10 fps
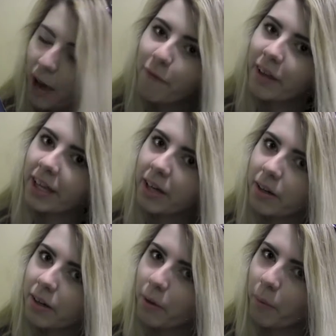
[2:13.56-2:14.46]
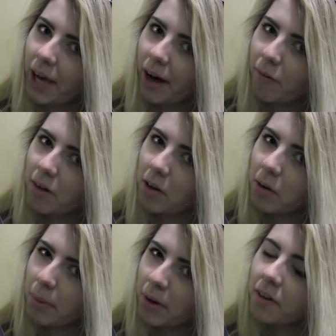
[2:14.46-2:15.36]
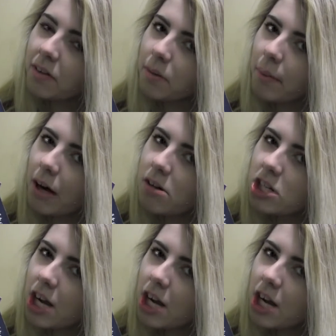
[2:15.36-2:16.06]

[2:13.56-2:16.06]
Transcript: I think we have all the books about